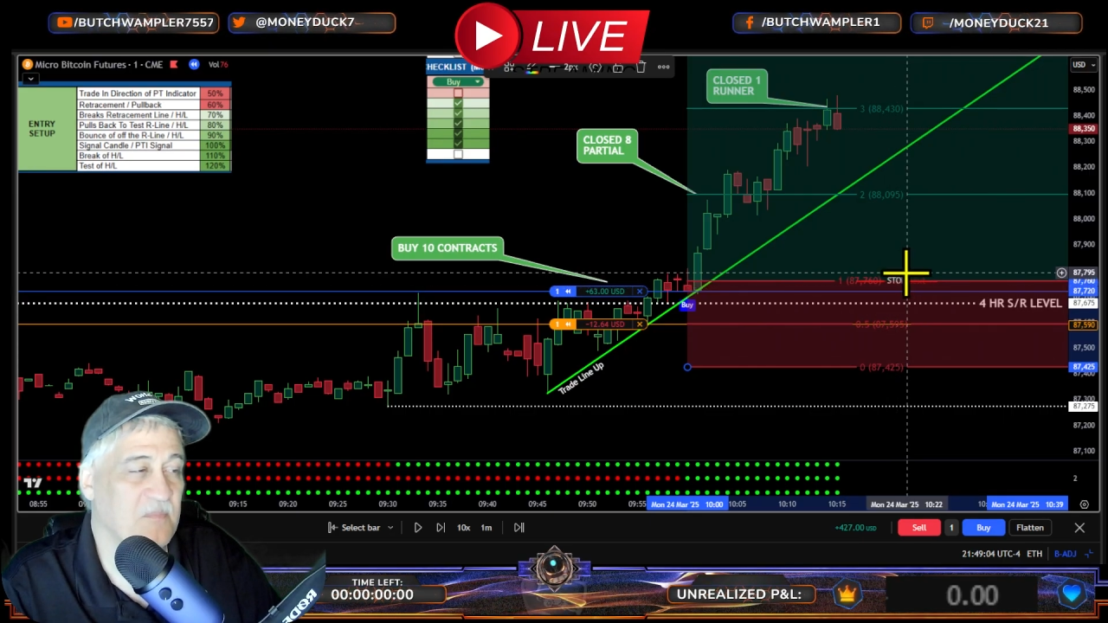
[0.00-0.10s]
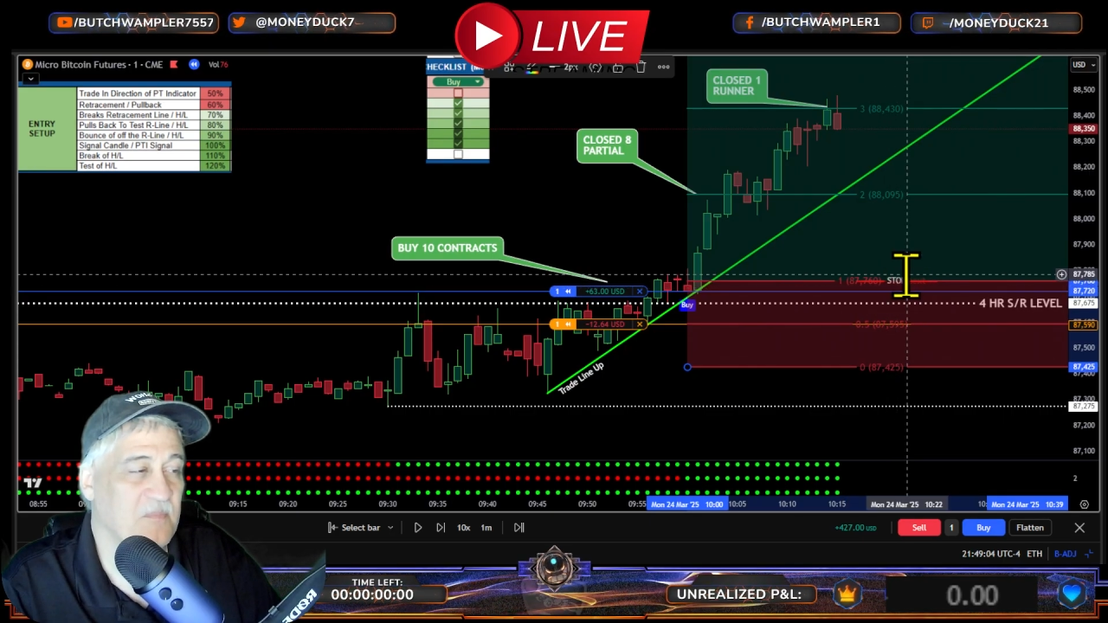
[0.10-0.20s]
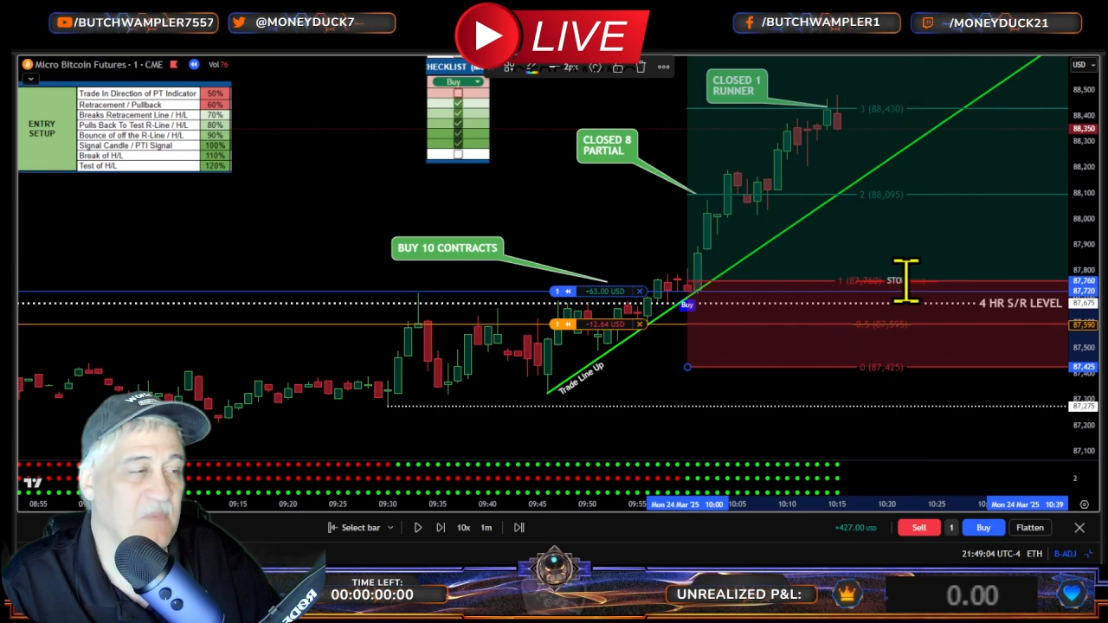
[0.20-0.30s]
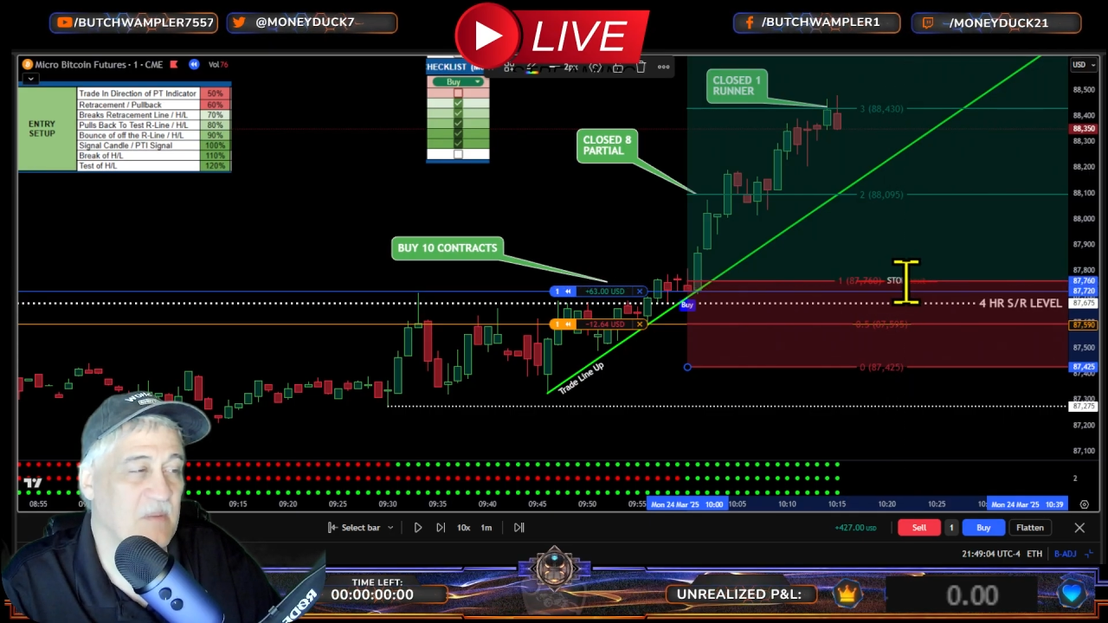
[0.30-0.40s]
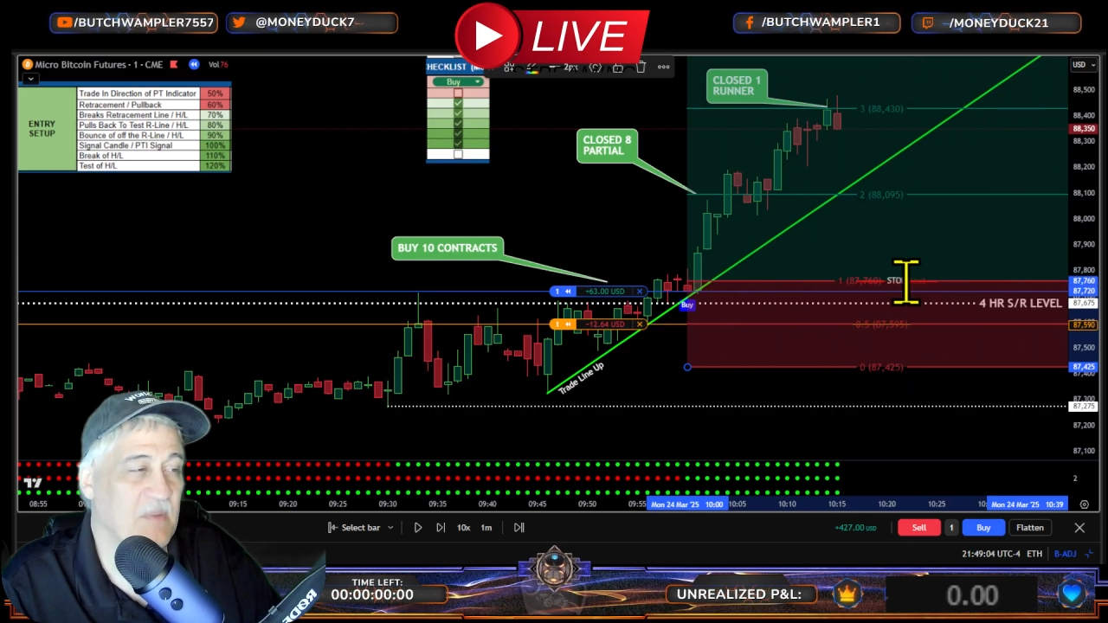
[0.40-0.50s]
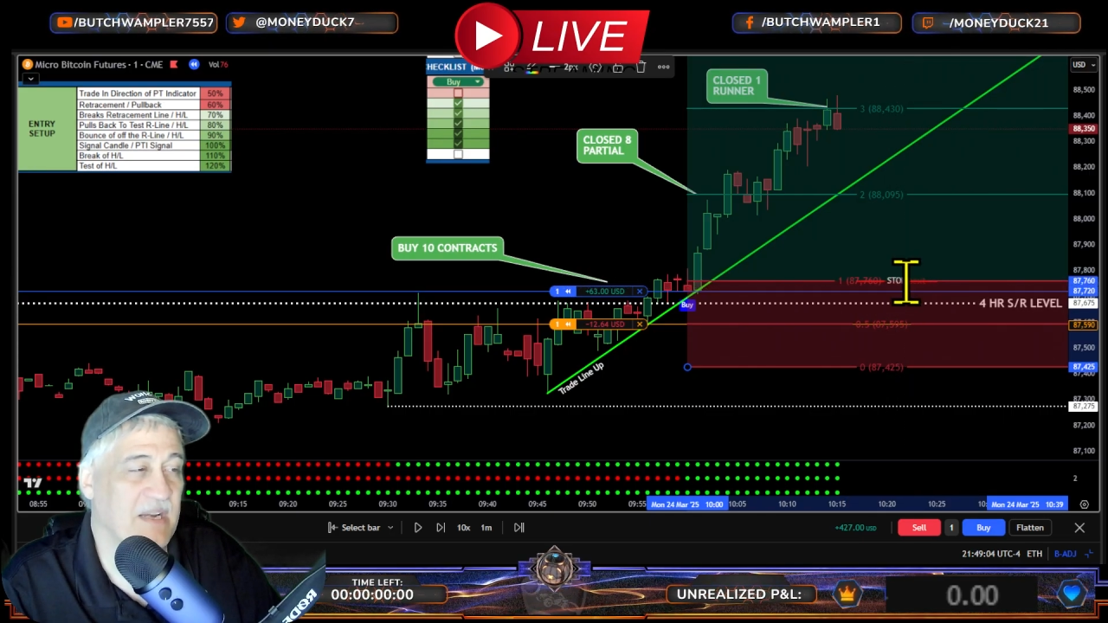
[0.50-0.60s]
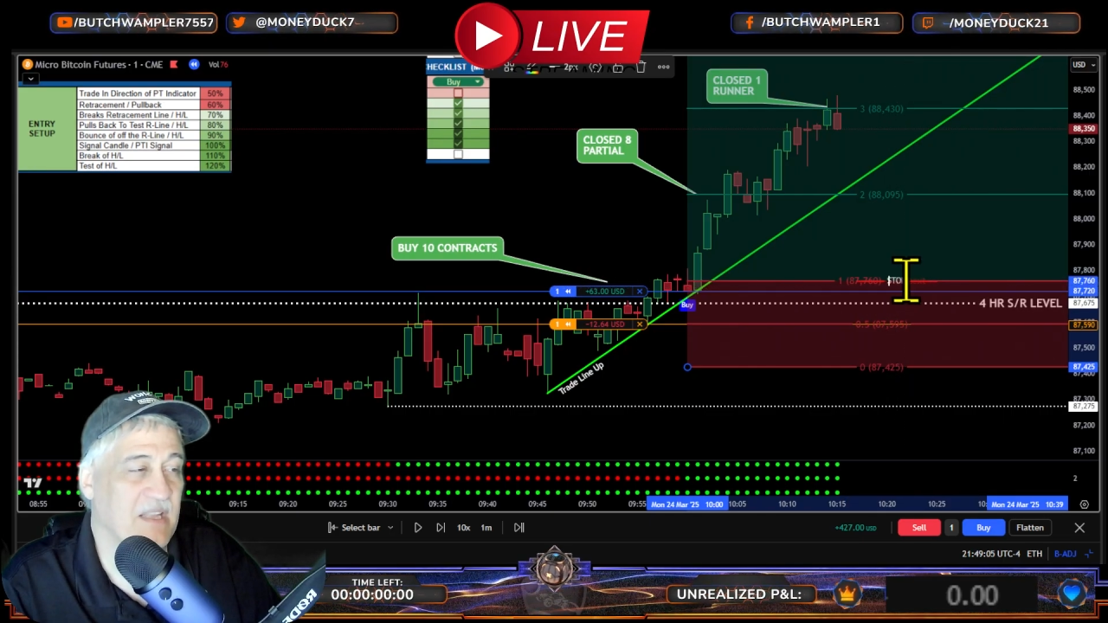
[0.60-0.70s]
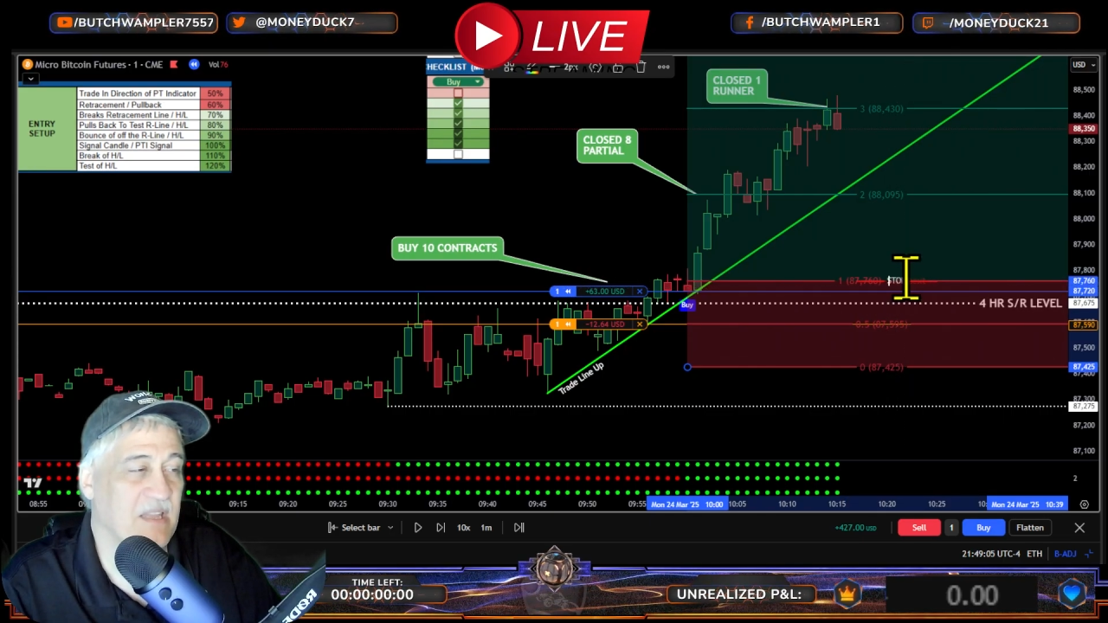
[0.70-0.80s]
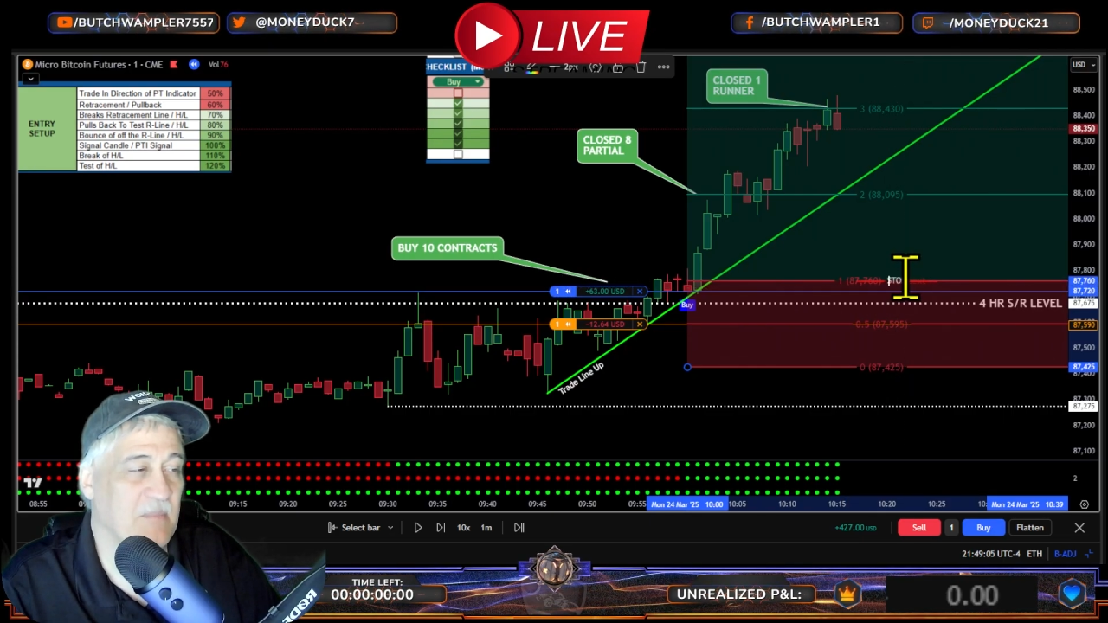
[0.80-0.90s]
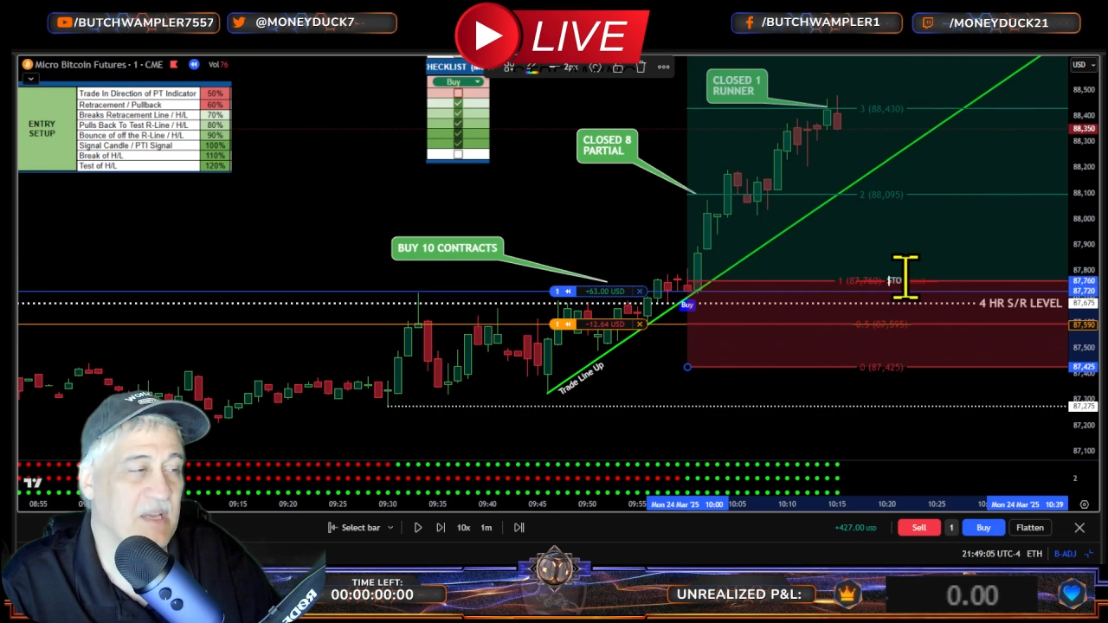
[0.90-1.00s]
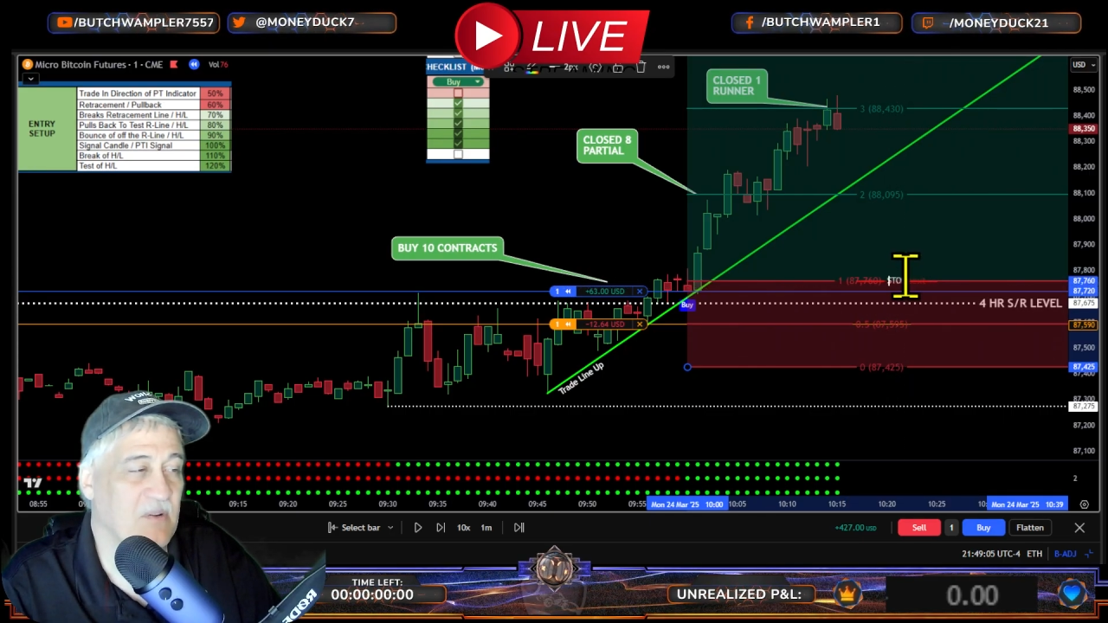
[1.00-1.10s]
It might not let me